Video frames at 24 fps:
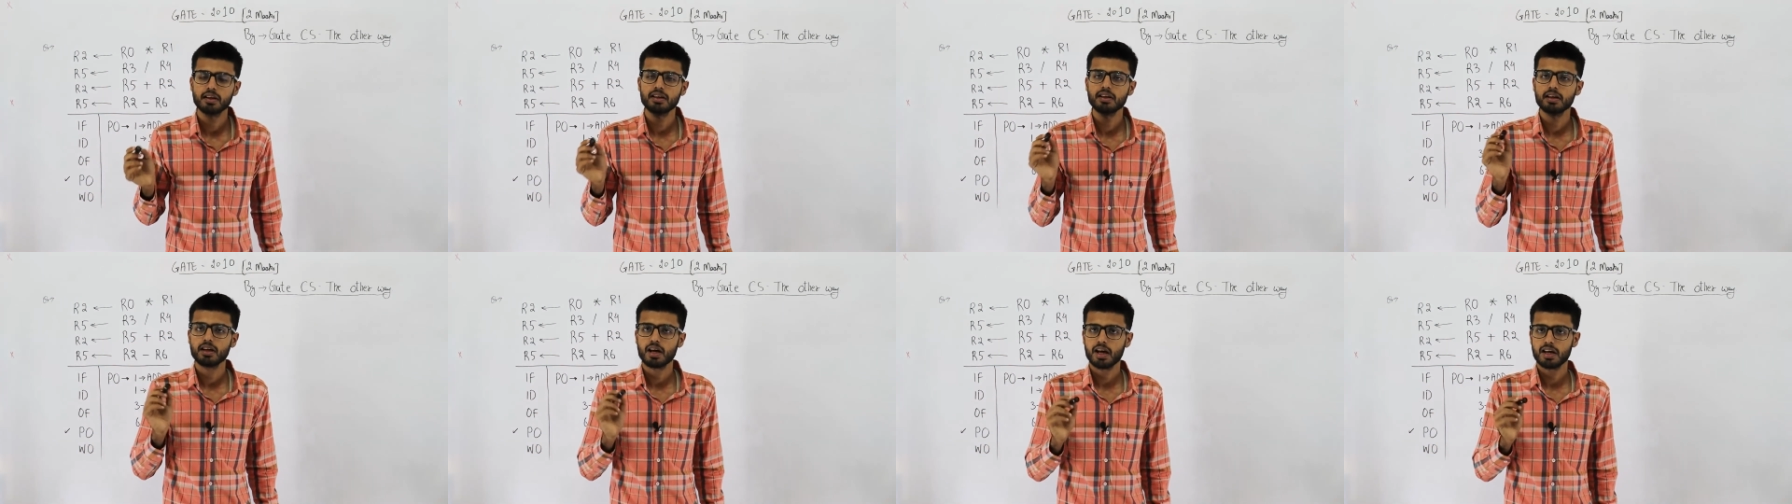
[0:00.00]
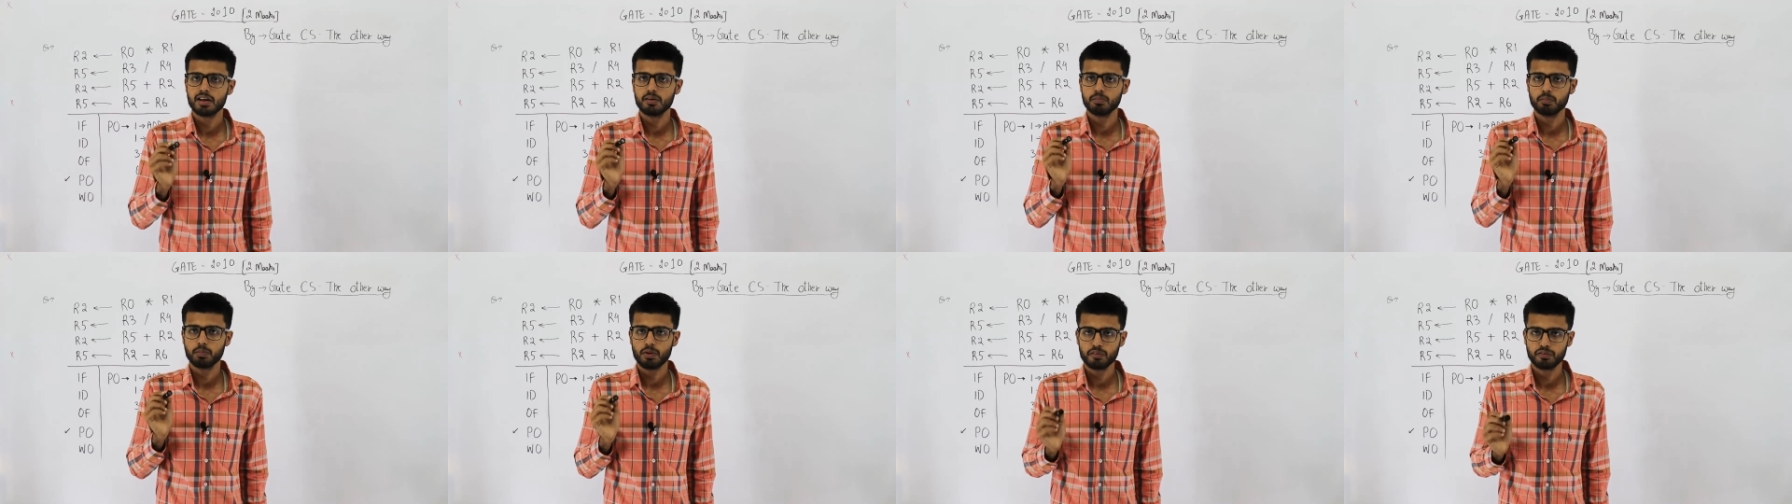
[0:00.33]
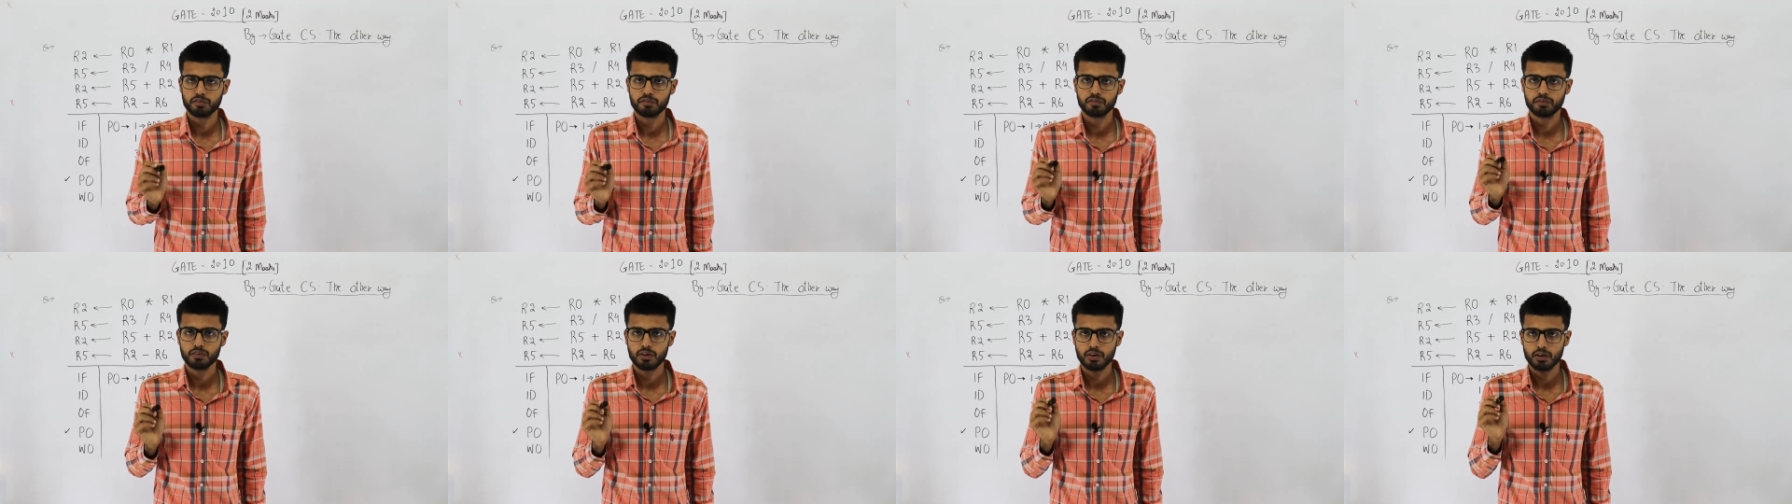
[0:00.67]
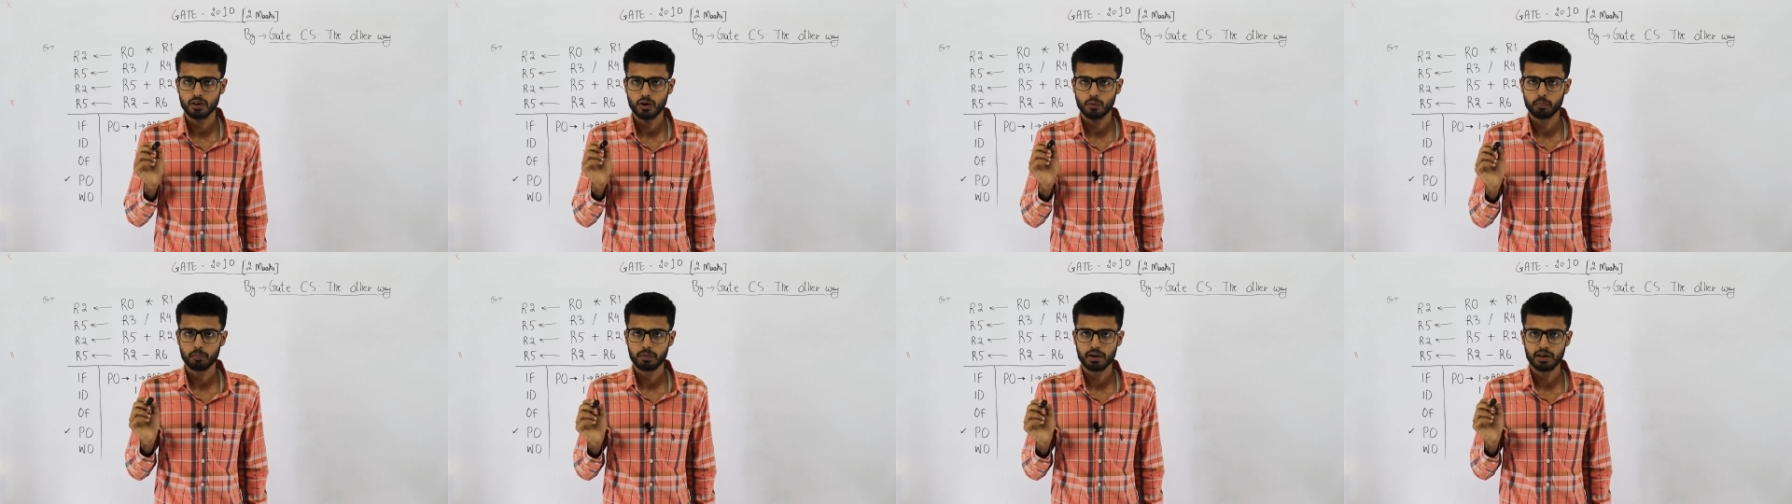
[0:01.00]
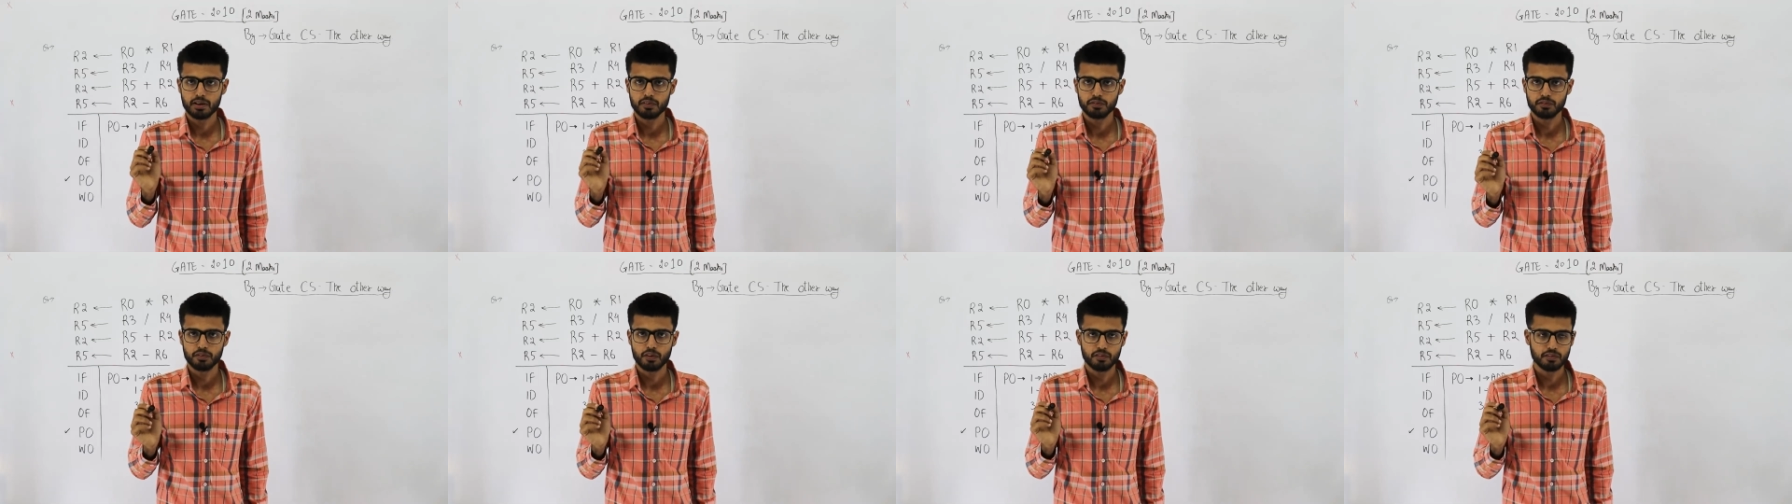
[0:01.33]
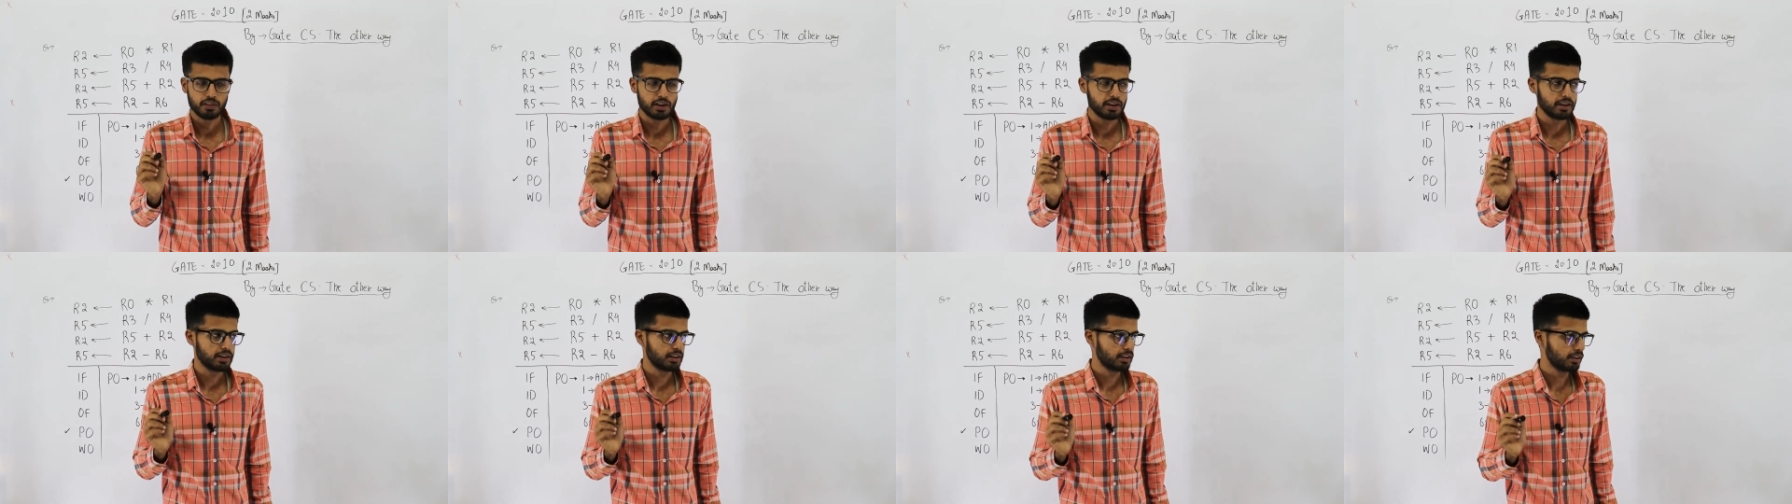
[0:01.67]
the type of operand
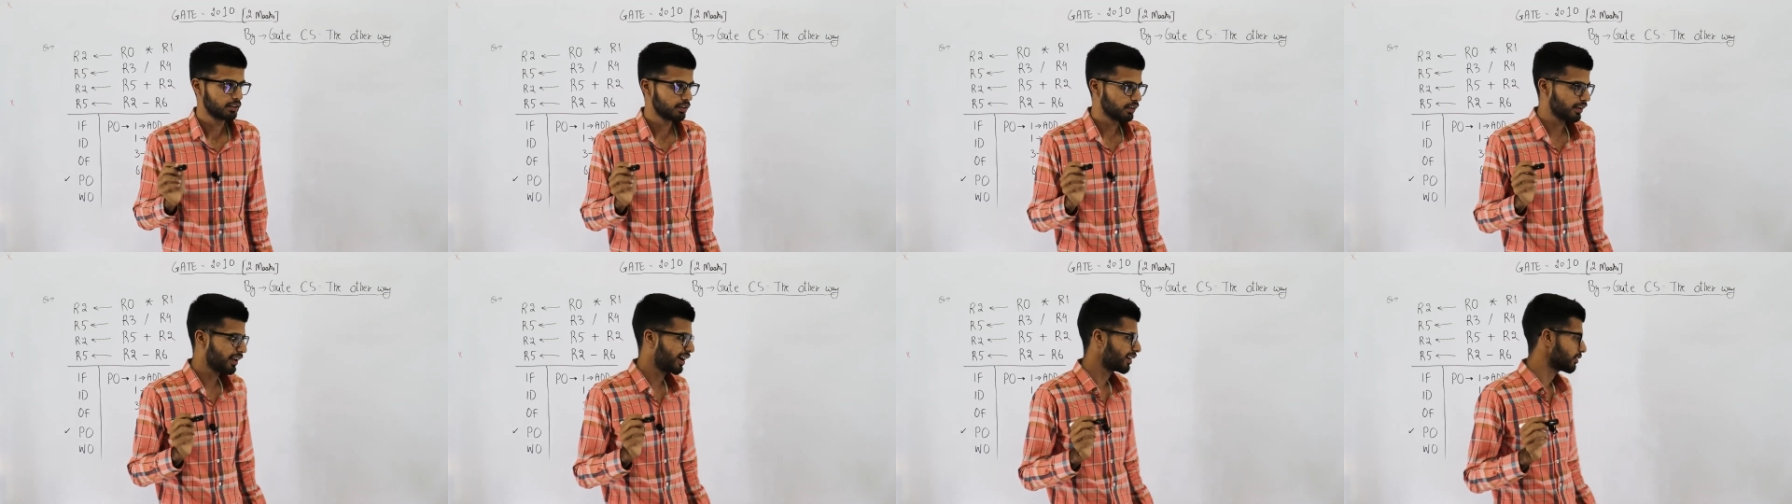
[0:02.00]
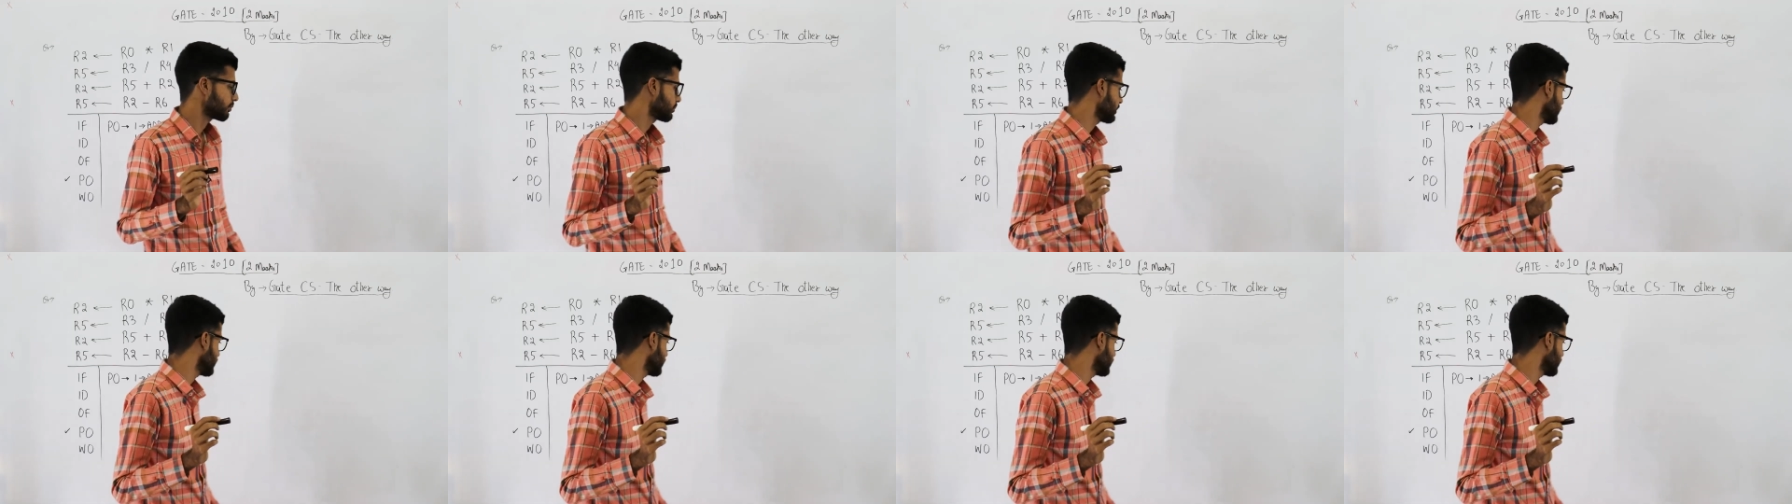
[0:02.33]
forwarding. That